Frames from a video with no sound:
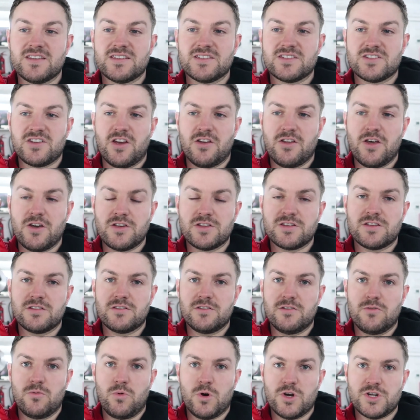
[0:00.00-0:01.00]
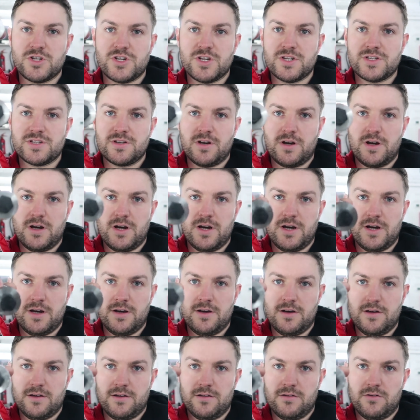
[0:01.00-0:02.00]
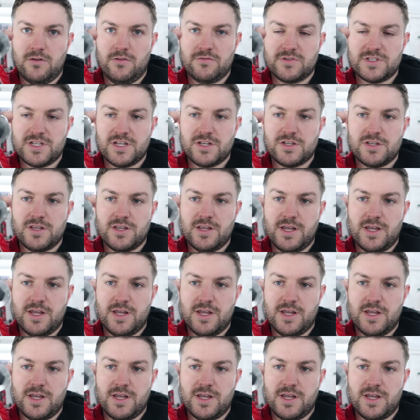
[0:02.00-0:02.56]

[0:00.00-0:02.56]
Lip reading: So the washers are obviously,